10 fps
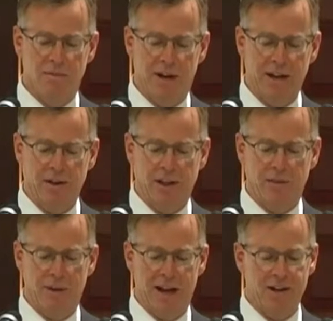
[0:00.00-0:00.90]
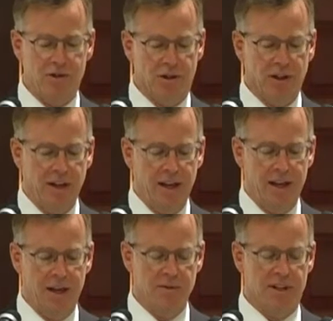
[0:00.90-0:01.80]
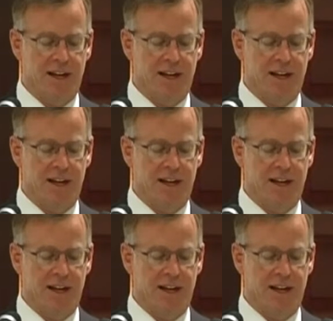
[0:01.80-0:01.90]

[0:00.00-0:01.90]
as a minor league manager. He was